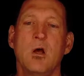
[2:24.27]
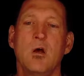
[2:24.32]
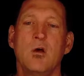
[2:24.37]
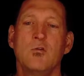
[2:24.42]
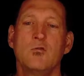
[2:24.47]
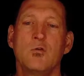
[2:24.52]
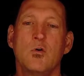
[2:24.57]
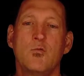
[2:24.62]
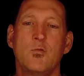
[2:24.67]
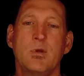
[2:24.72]

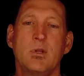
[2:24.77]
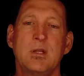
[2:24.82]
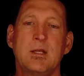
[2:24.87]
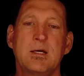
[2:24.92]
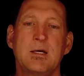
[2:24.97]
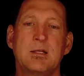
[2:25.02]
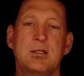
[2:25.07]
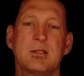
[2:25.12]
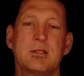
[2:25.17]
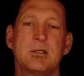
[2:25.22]
So if we look
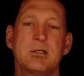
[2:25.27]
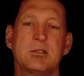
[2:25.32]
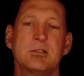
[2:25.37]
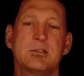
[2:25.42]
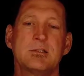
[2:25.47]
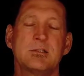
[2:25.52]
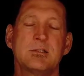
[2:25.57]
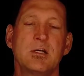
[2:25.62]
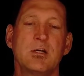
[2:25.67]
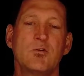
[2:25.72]
at the
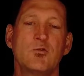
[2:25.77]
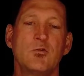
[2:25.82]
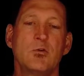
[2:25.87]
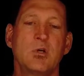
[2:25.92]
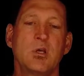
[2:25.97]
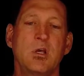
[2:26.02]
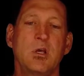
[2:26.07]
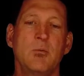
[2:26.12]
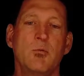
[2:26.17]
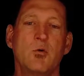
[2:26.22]
central
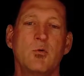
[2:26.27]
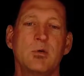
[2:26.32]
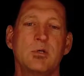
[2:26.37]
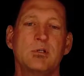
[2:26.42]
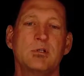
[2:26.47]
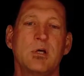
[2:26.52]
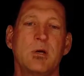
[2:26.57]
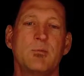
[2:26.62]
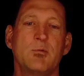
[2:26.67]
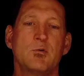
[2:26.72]

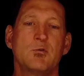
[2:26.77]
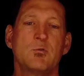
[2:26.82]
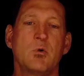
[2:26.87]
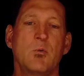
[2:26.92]
chemoreceptors,